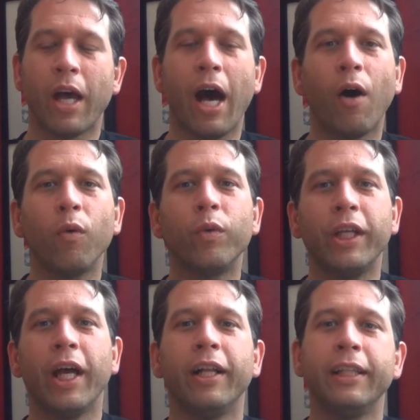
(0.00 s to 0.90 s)
our
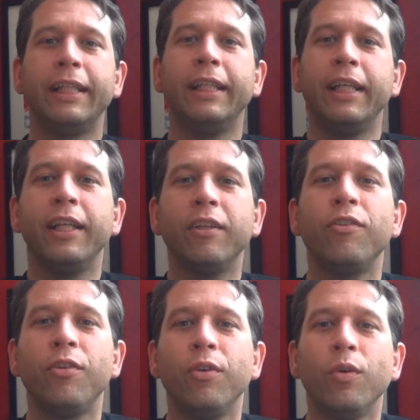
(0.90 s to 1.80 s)
reality
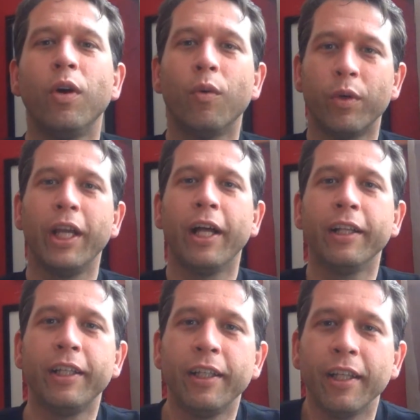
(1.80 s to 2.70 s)
into a
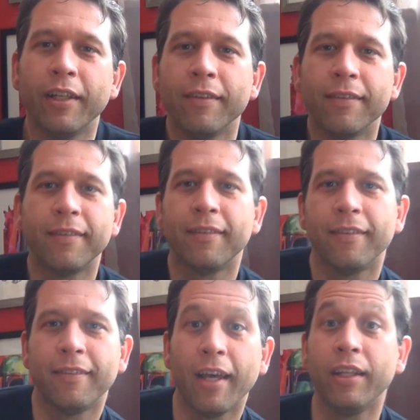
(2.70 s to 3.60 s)
reality that is
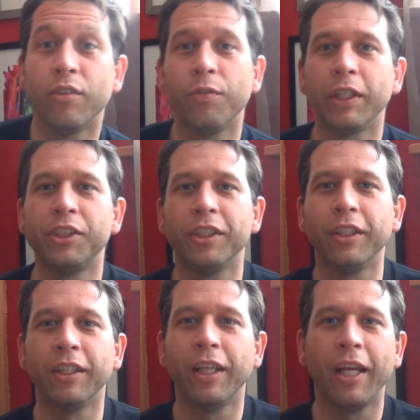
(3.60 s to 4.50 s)
science
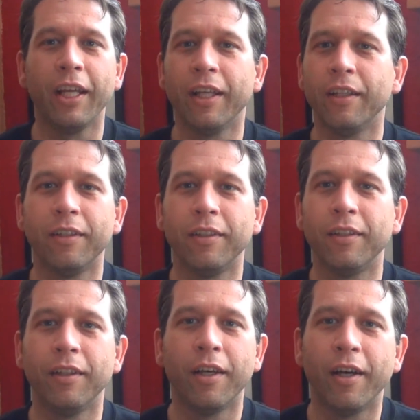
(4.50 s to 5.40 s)
fiction and
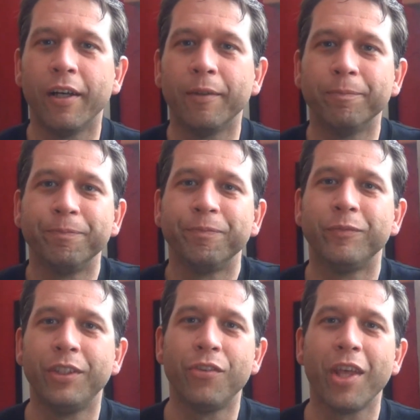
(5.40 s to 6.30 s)

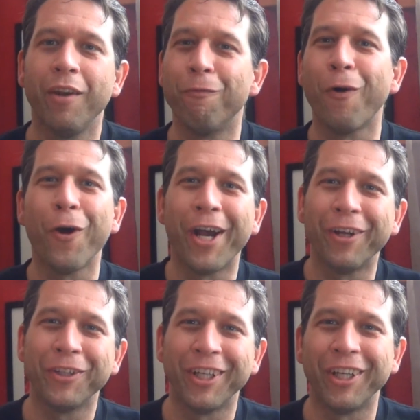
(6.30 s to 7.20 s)
just kind of far
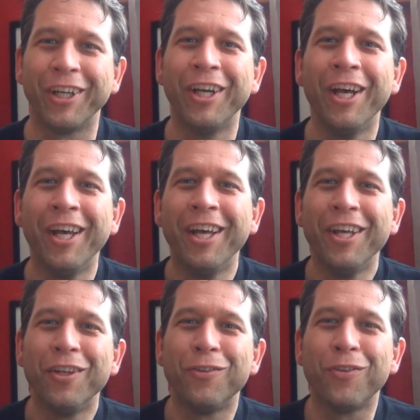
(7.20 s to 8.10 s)
out there.
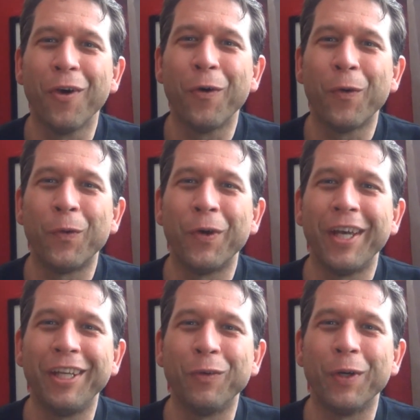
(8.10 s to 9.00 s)
So
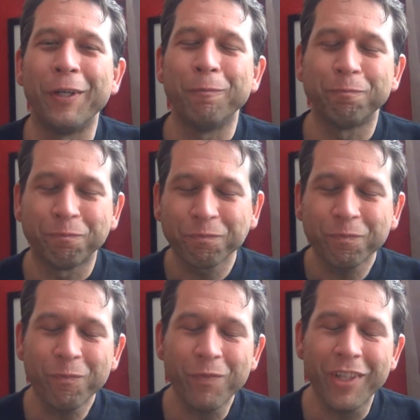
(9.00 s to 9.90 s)
anyway,
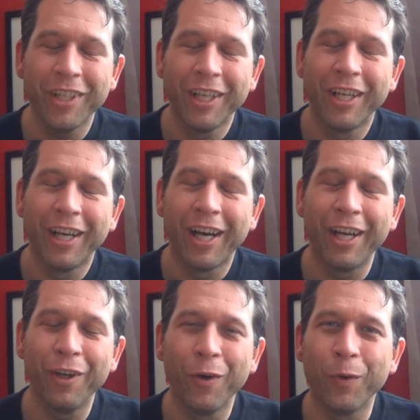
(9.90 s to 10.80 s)

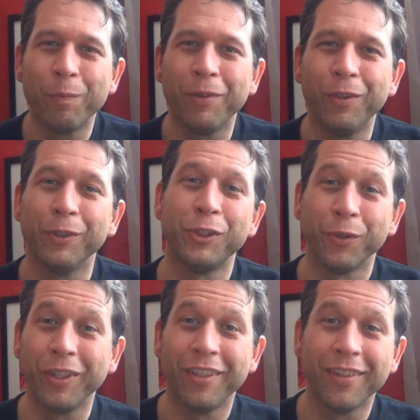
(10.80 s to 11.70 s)
I hope you
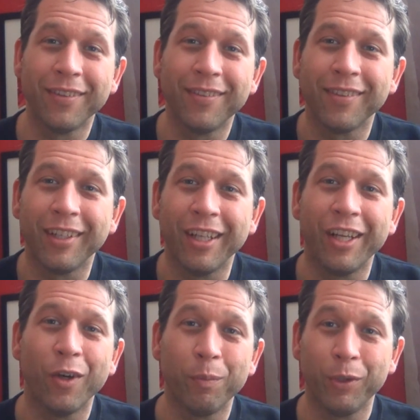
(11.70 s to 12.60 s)
enjoyed this, and I
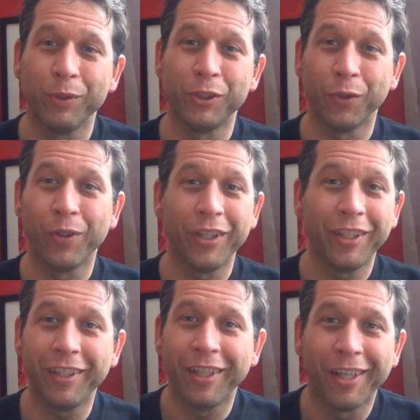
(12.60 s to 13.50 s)
hope you
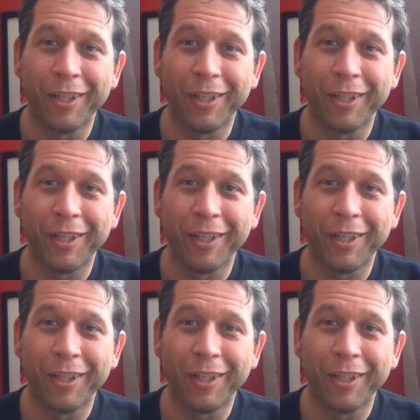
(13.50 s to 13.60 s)
enjoy